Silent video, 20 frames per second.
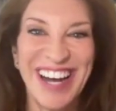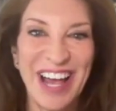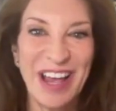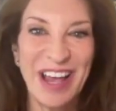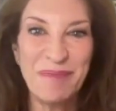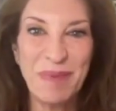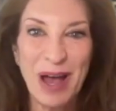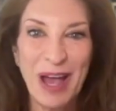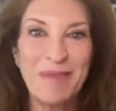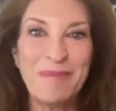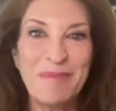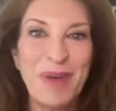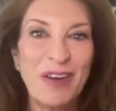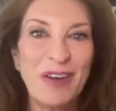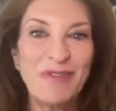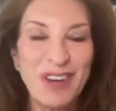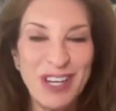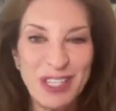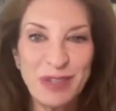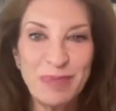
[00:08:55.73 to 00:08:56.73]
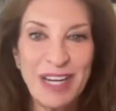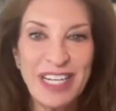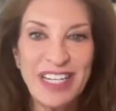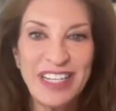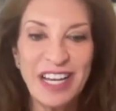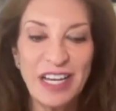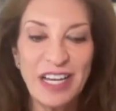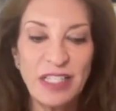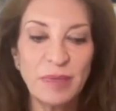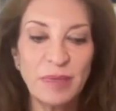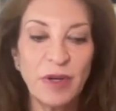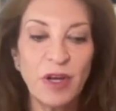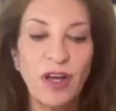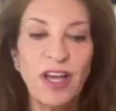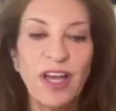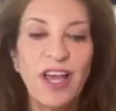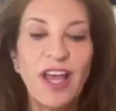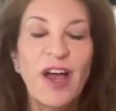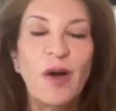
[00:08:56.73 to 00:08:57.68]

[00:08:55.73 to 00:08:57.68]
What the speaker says: I reached my deductible.